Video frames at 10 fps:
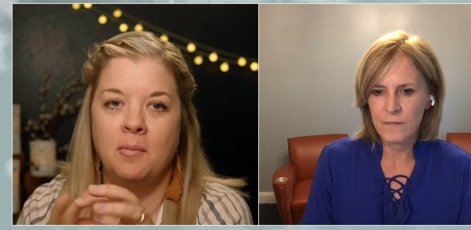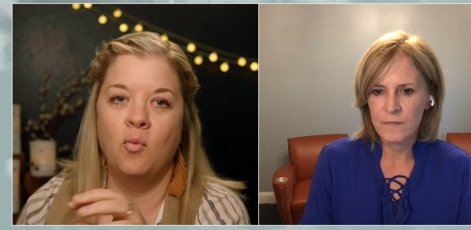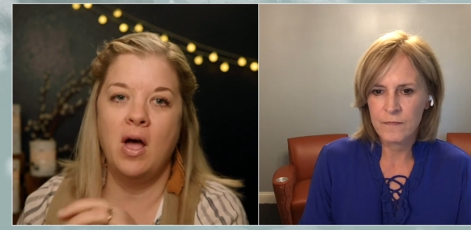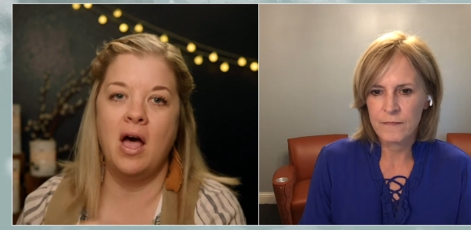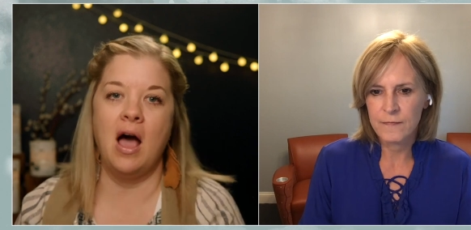
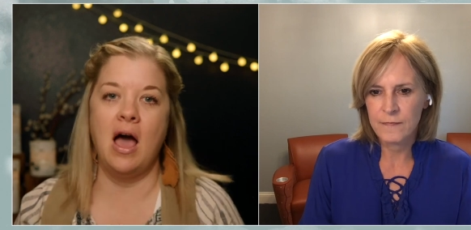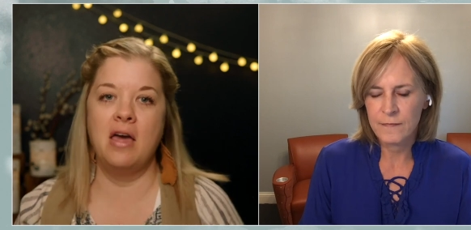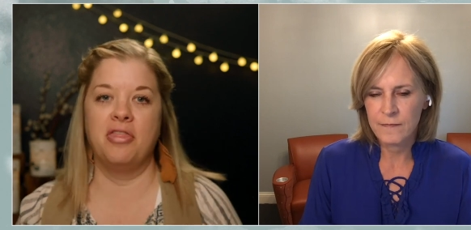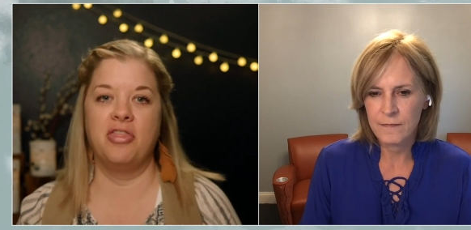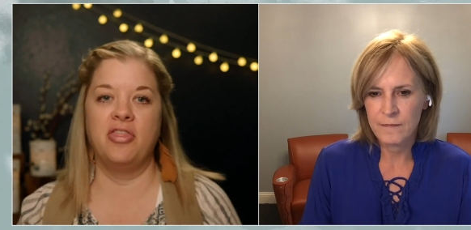Speaker 1: well,
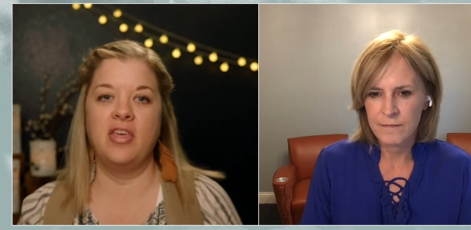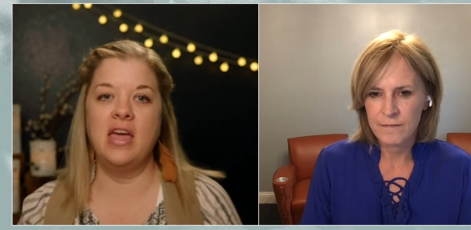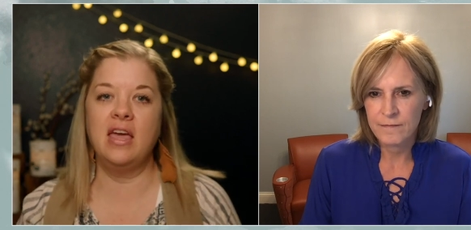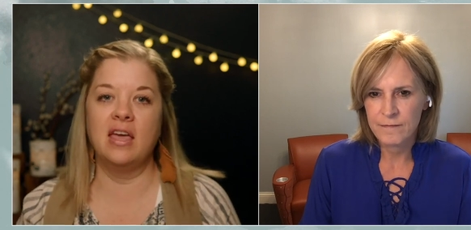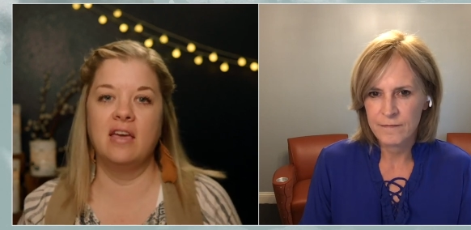I
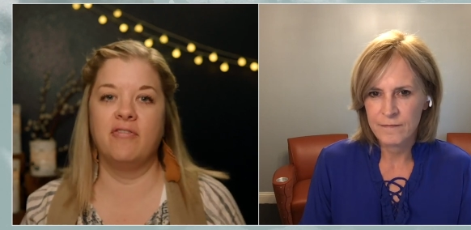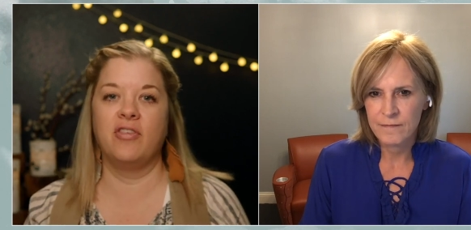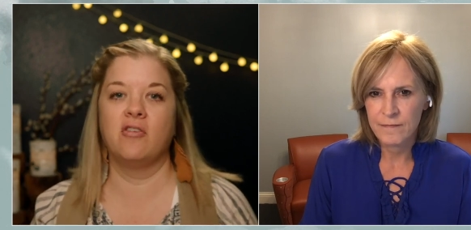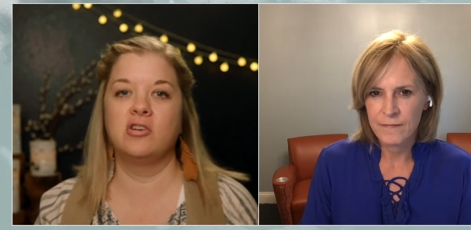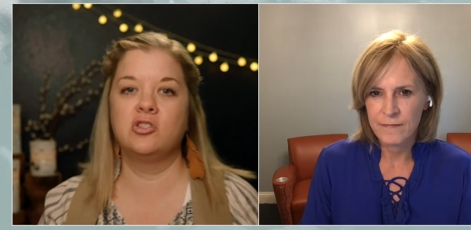think if
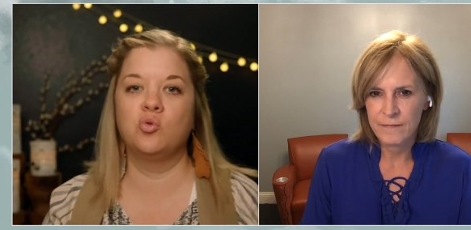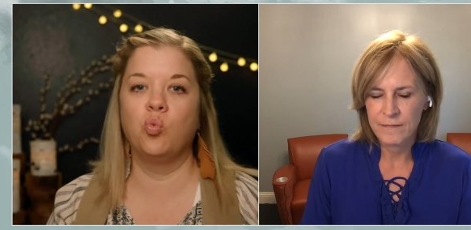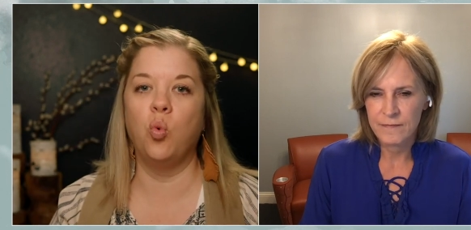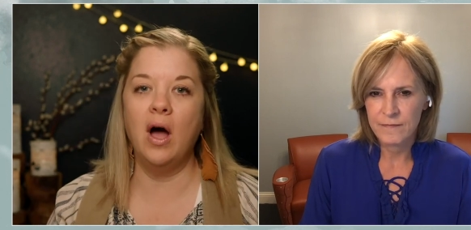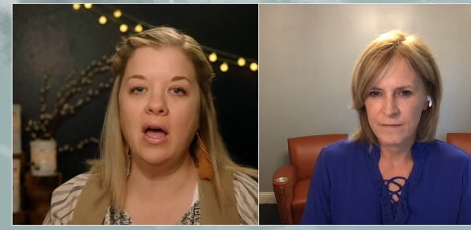there was
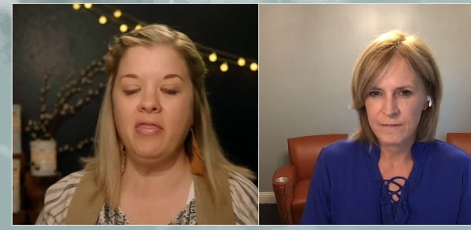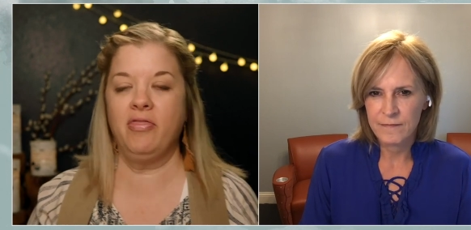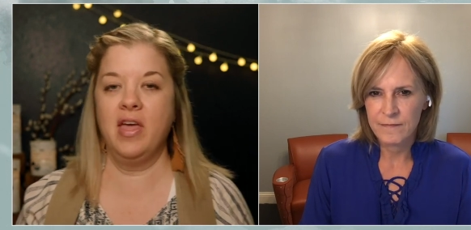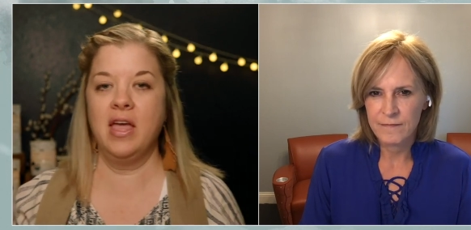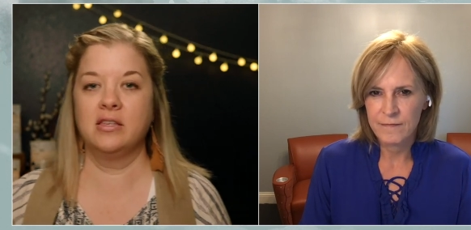one
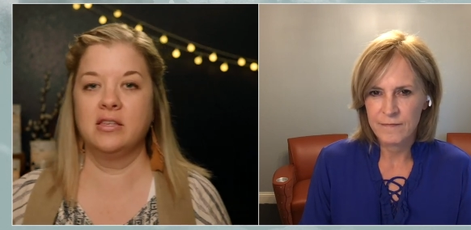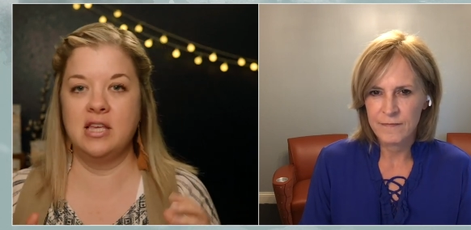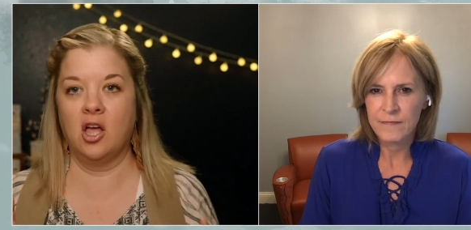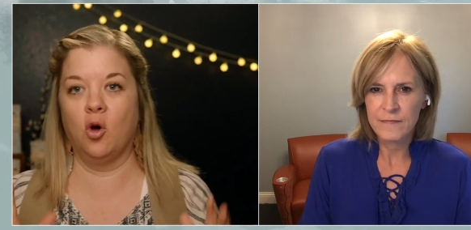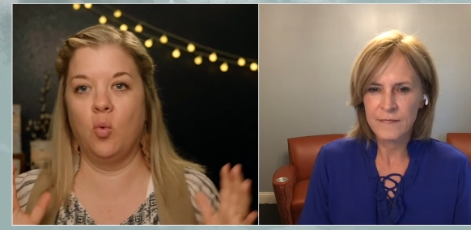thing
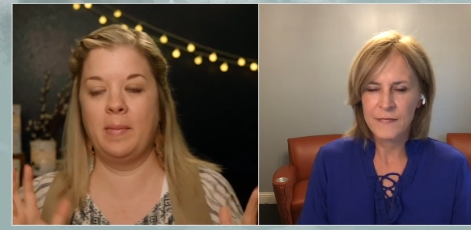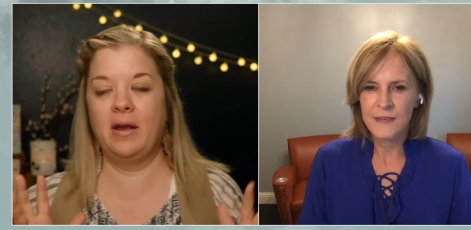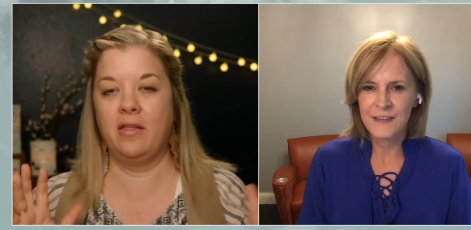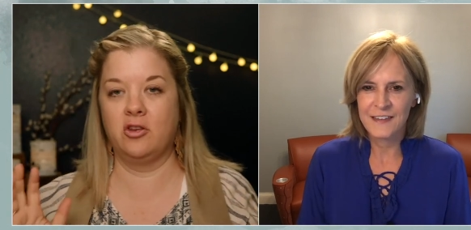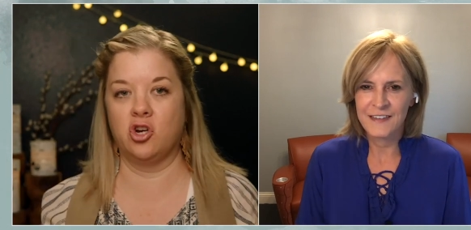single
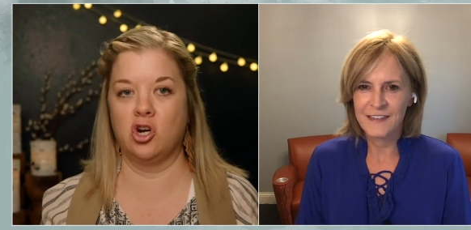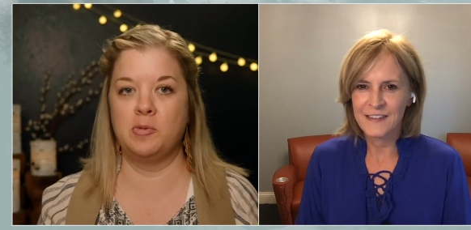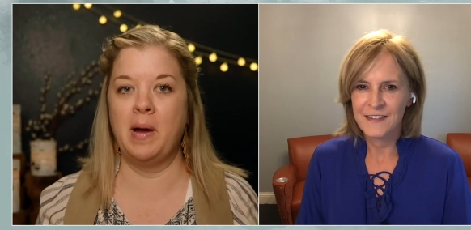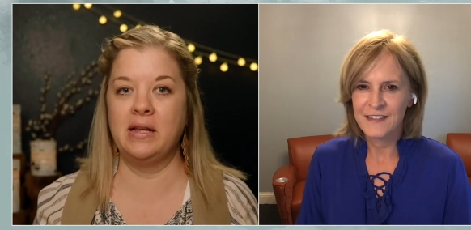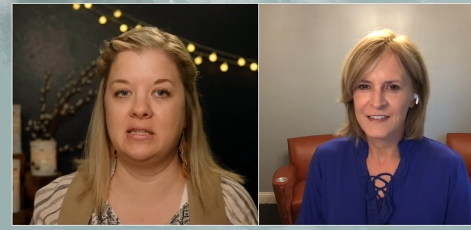women in the
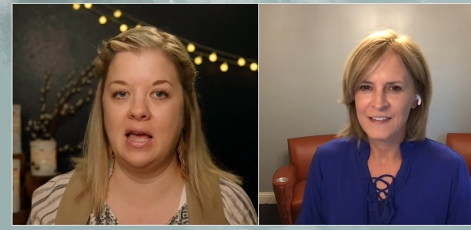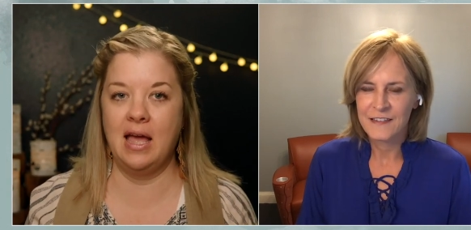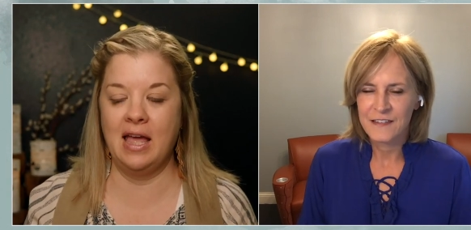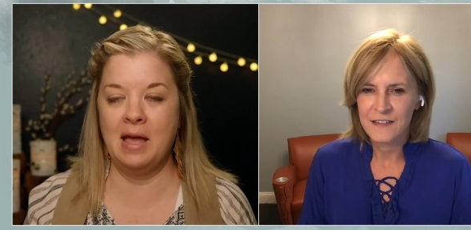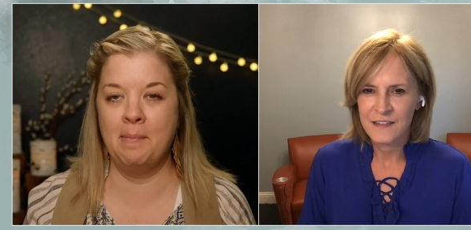church might
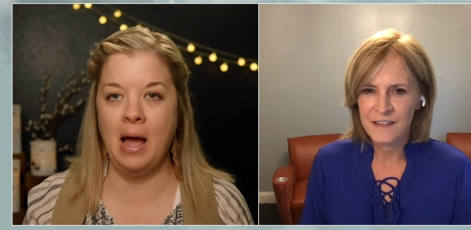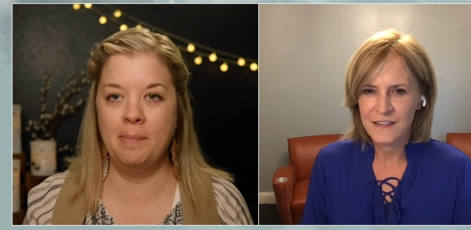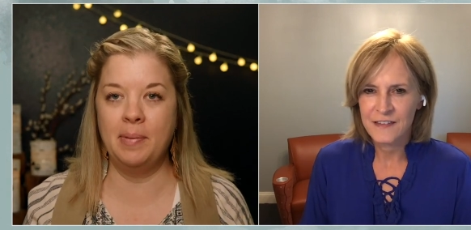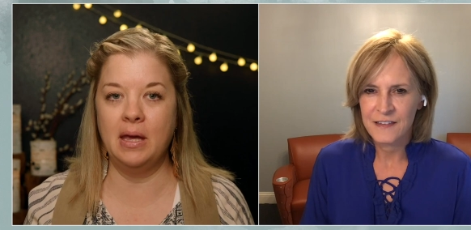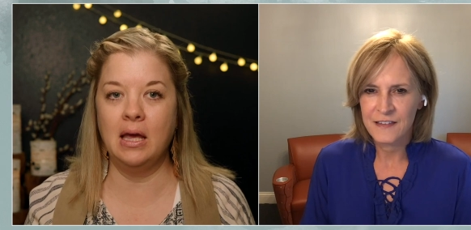say, it
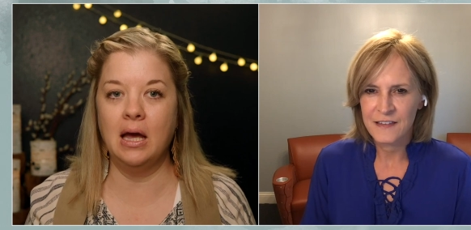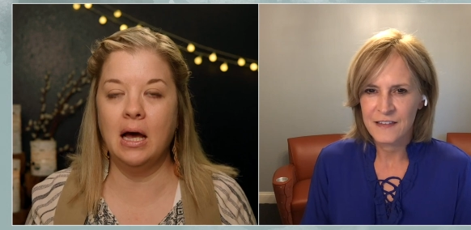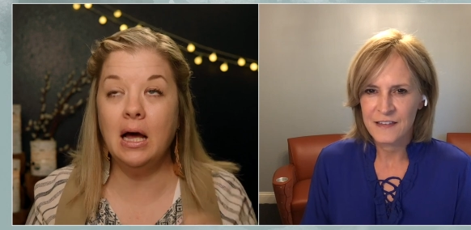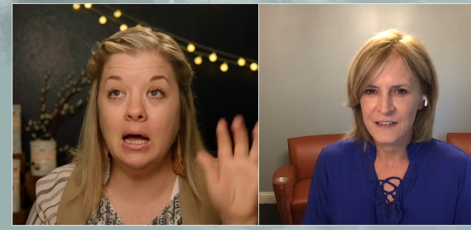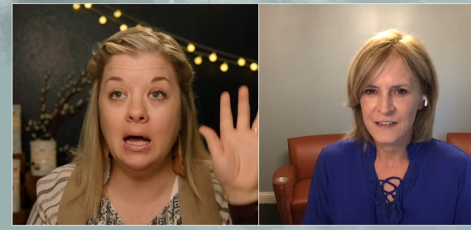might be,
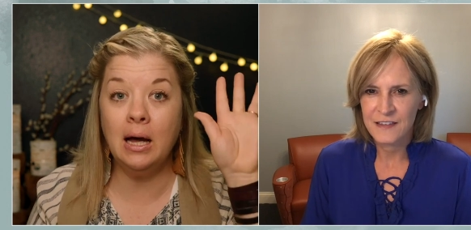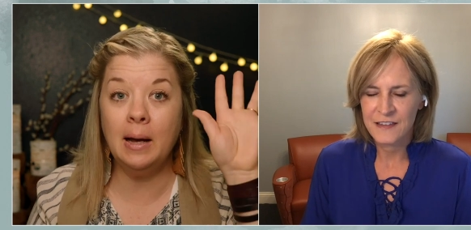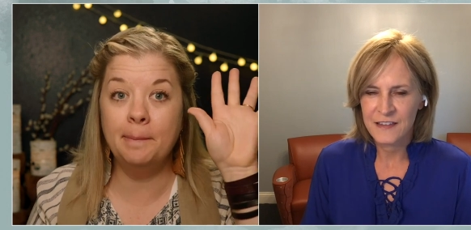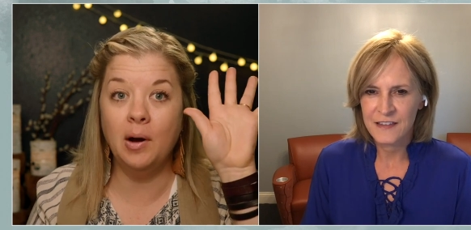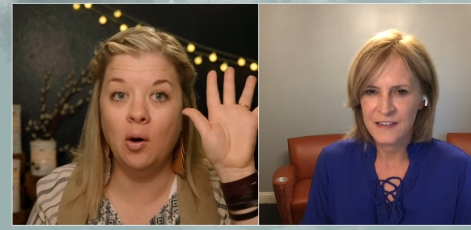uh,
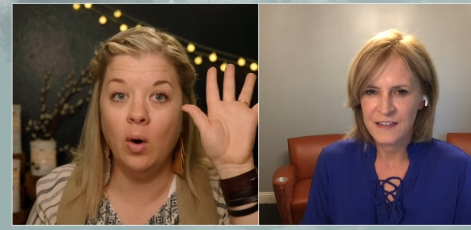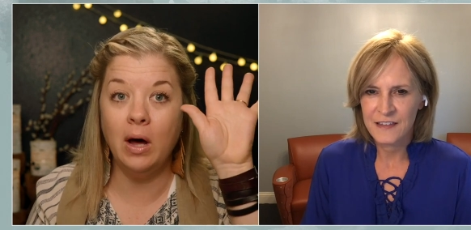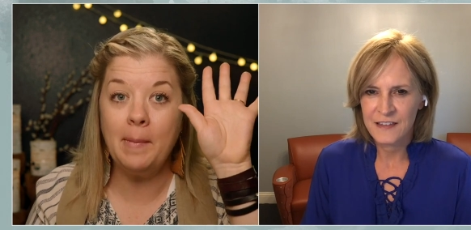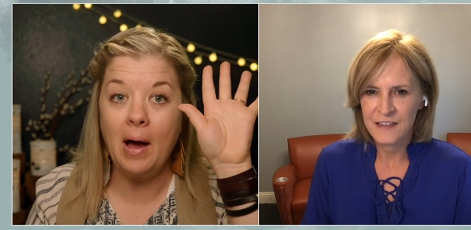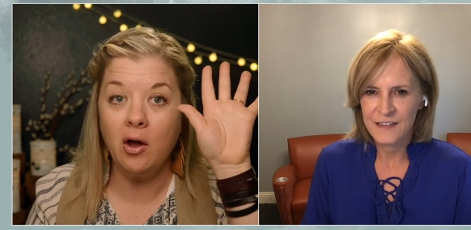but
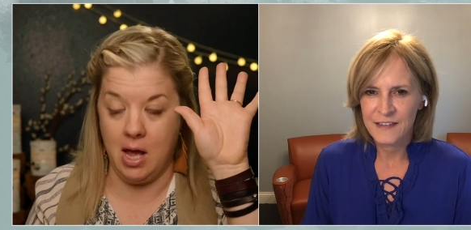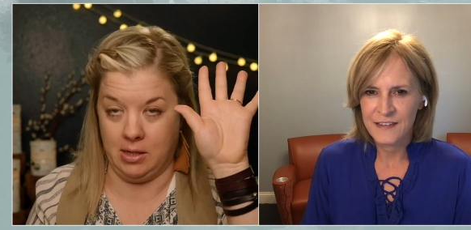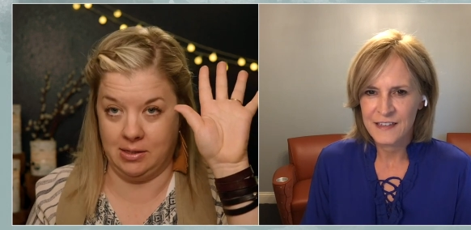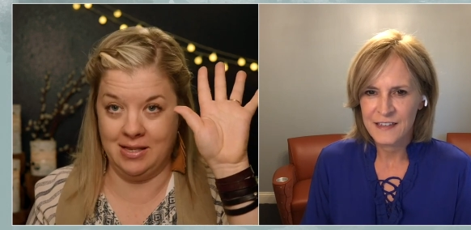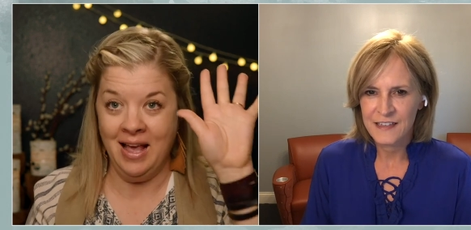what about
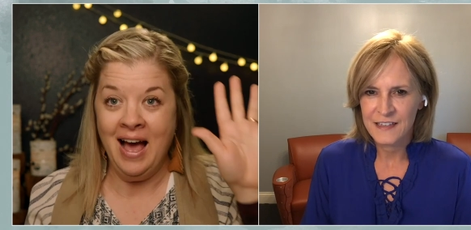us?